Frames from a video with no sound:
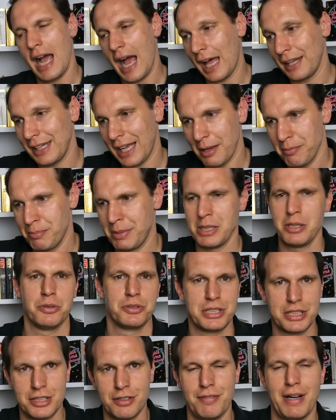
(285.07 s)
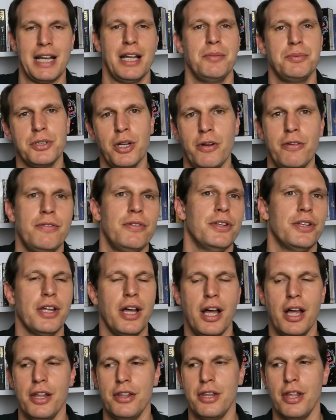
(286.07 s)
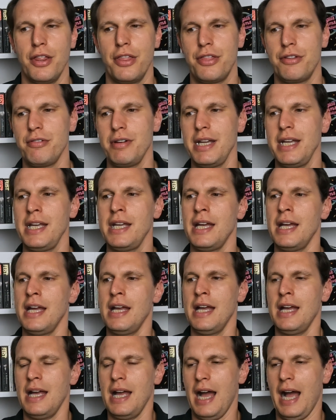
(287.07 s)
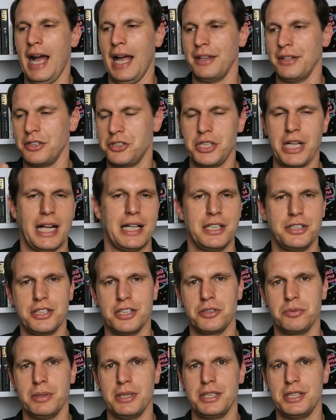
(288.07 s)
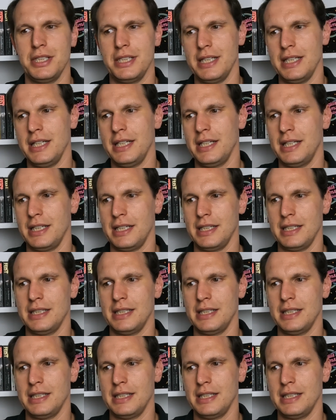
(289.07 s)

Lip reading: and that builds and develops over the three, and the challenges we see